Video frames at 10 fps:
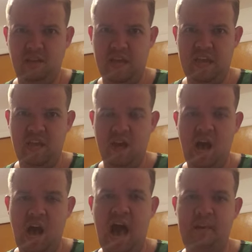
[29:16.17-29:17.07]
Like
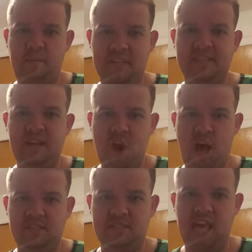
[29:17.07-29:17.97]
I must
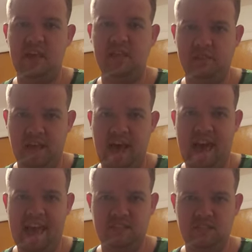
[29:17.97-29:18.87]
not tell
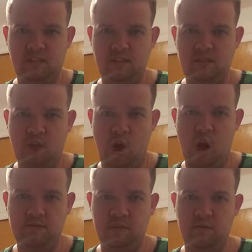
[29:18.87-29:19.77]
lies
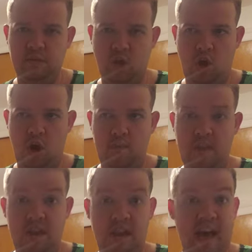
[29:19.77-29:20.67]
carved under his arm
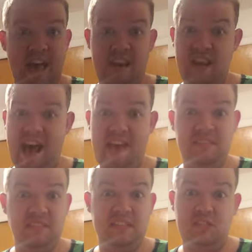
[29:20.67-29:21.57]
and and I
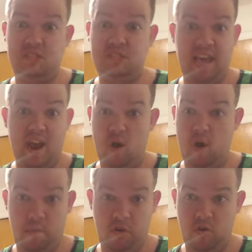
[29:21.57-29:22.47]
think that's just
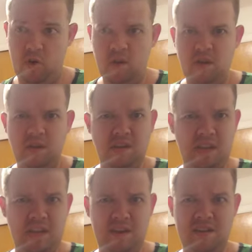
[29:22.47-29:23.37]
terrible.
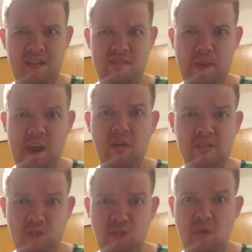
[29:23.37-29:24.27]
And if
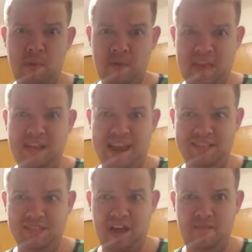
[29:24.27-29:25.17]
parents knew about that kind
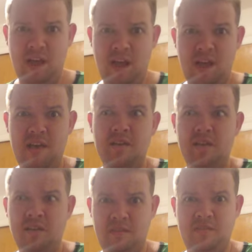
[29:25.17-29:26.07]
of stuff,
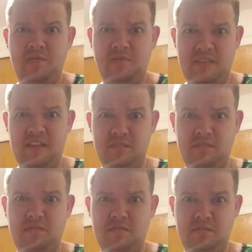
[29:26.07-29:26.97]
they,
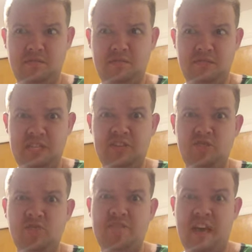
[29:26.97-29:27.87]

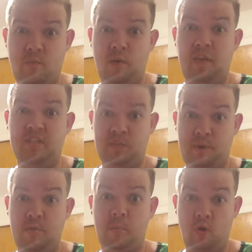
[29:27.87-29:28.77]
teachers like that really should
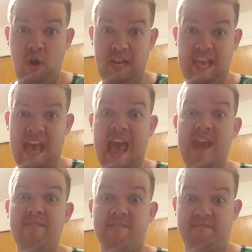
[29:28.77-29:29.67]
be reported
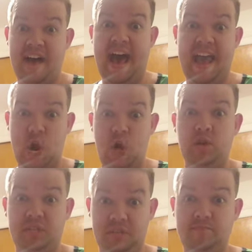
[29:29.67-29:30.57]
and fired.